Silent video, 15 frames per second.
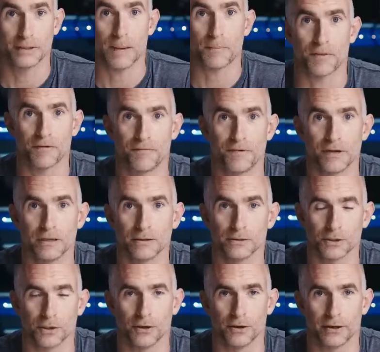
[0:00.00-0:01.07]
depth of
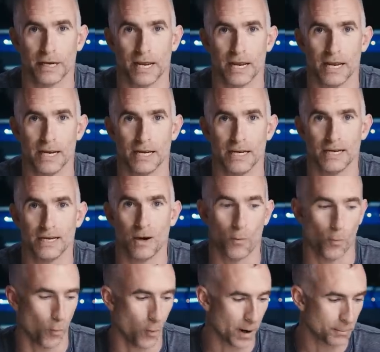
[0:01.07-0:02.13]
field on a
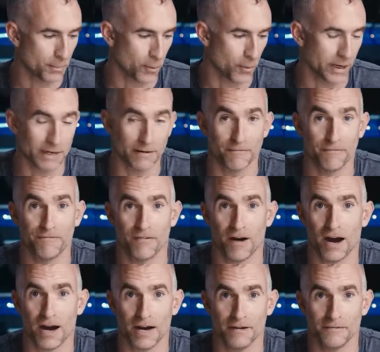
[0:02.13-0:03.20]

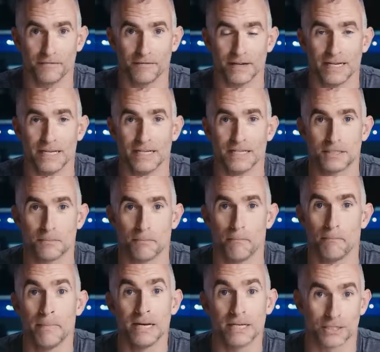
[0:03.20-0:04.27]
1.5 is
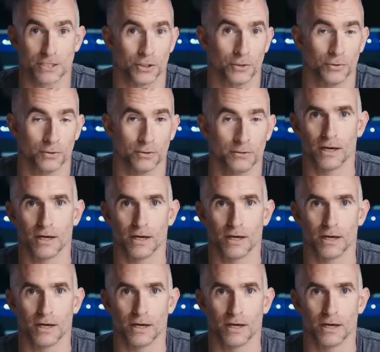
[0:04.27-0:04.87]
minuscule.